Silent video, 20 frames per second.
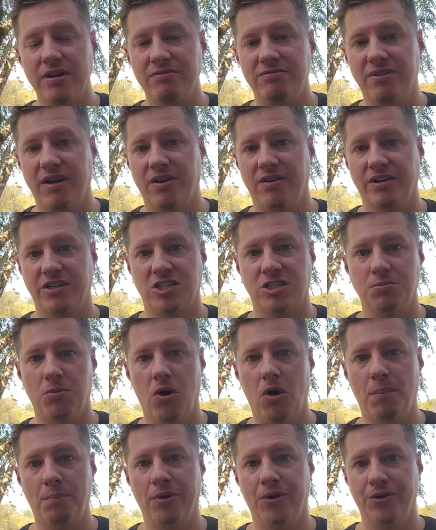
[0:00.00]
very
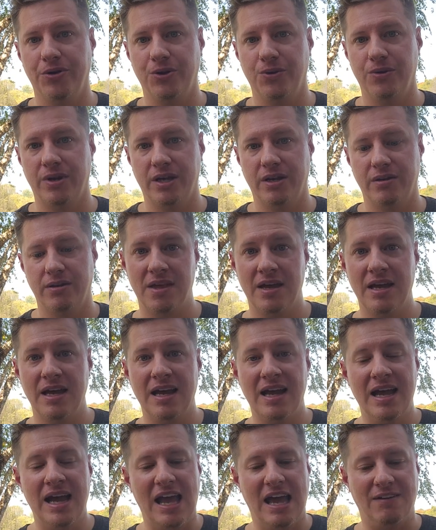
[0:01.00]
small per unit.
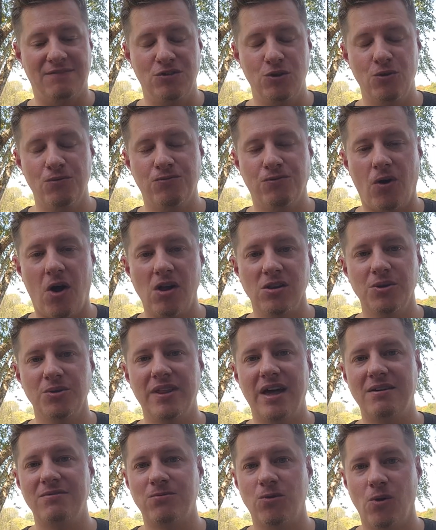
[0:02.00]
If you follow
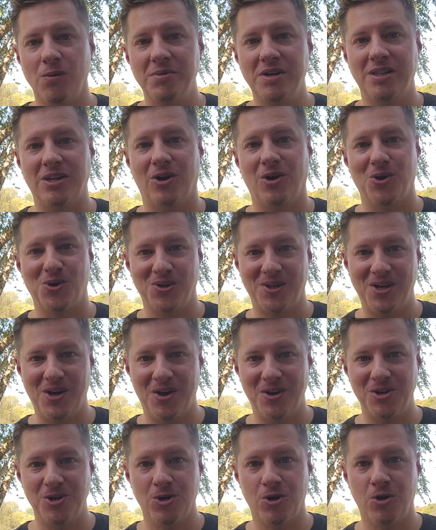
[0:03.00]
that formula early
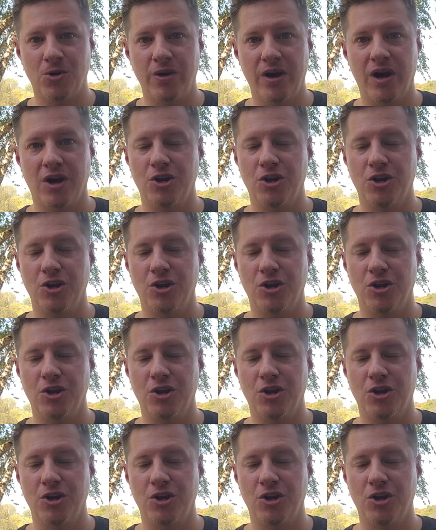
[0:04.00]
on in your career,